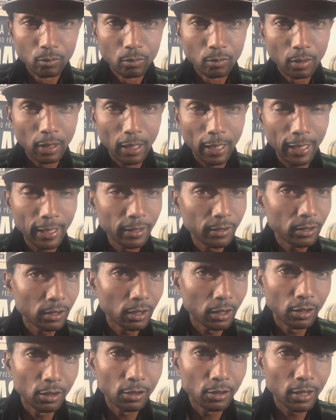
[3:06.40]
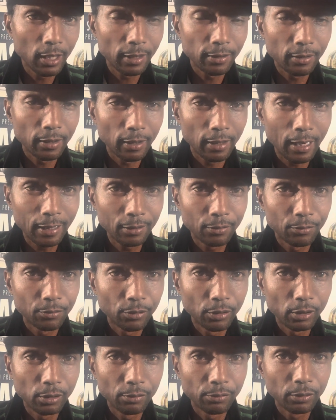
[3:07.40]
I ain't seen it yet that I can
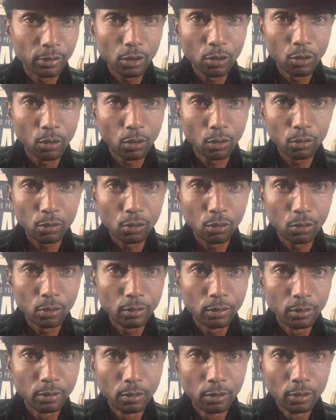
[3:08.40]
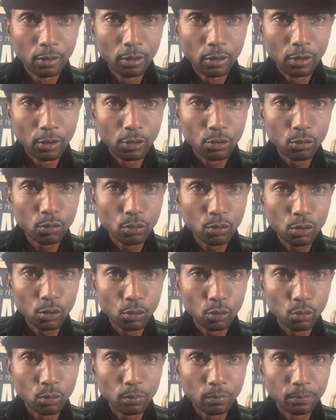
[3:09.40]
really recall on
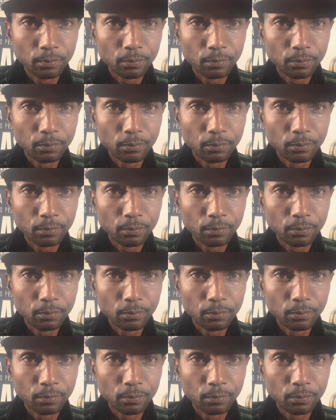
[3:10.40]
YouTube